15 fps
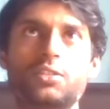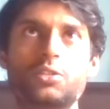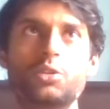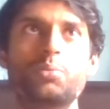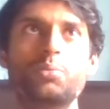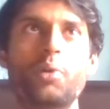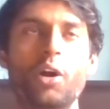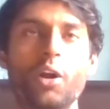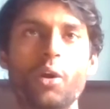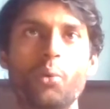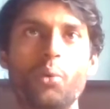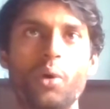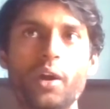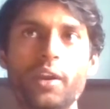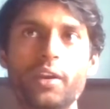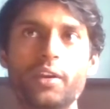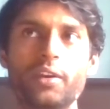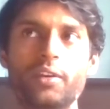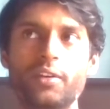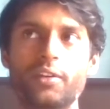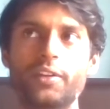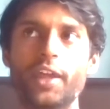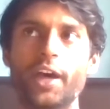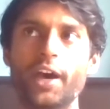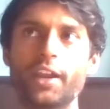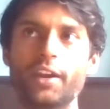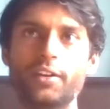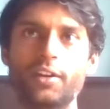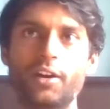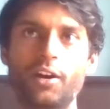two-part. One,
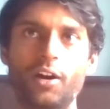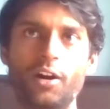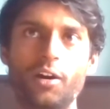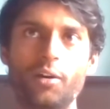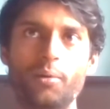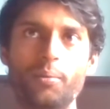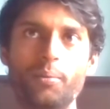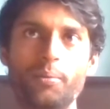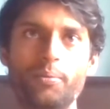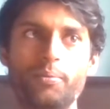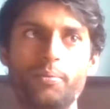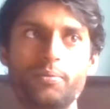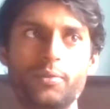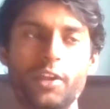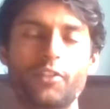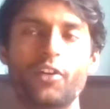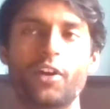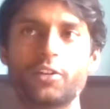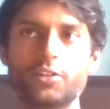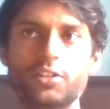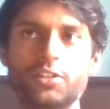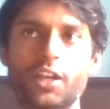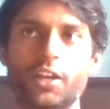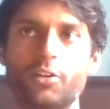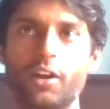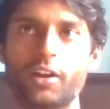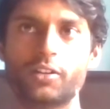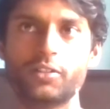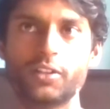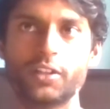that if I understand
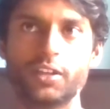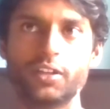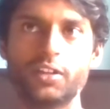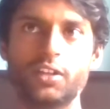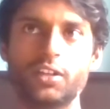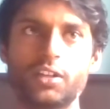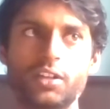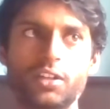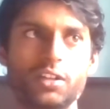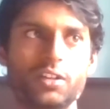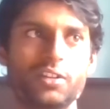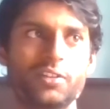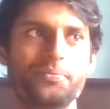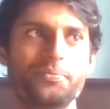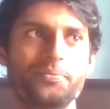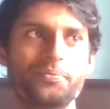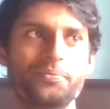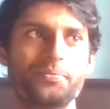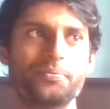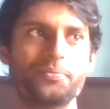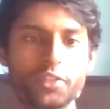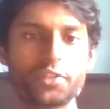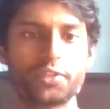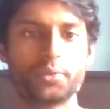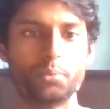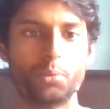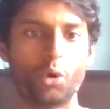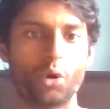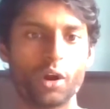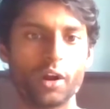correctly, with
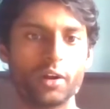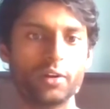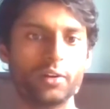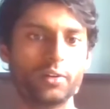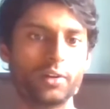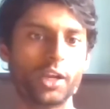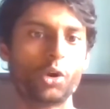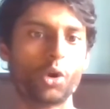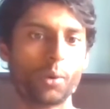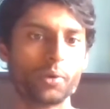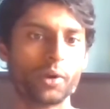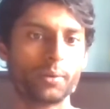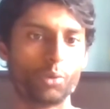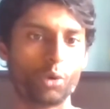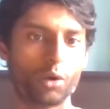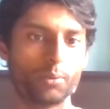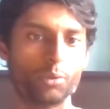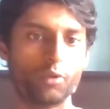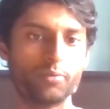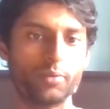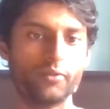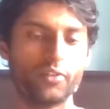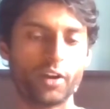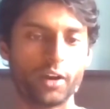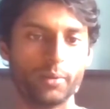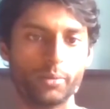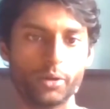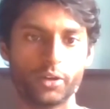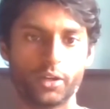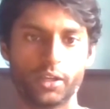incorporating more movement
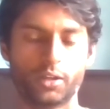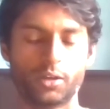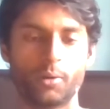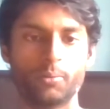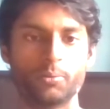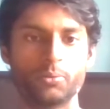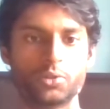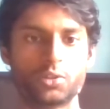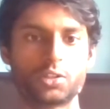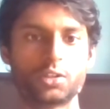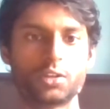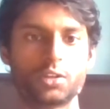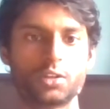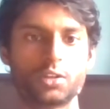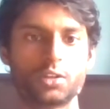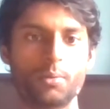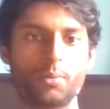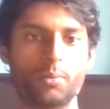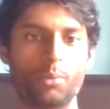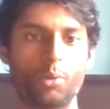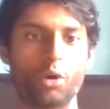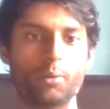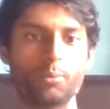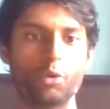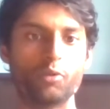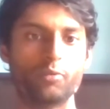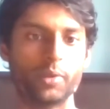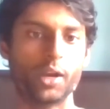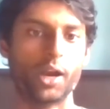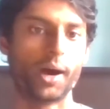variability comes more
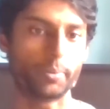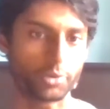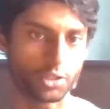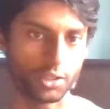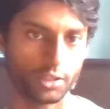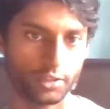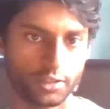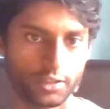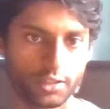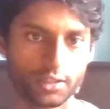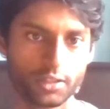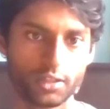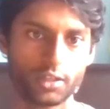movement options,